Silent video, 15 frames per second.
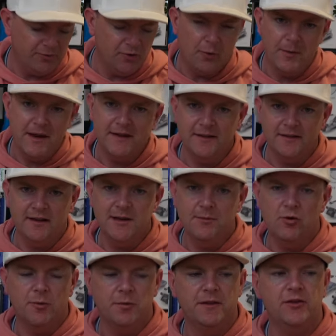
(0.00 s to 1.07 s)
Don't make these
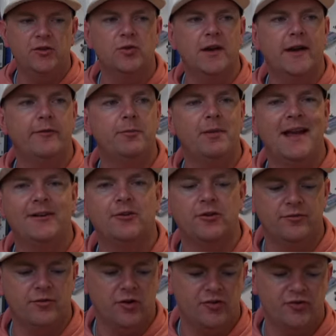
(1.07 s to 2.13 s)
anymore, but they do have a blacked
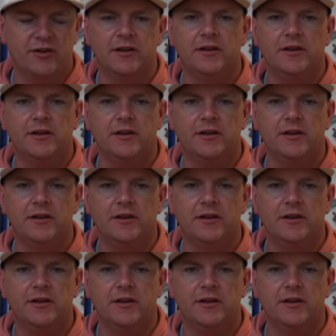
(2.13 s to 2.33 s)
out version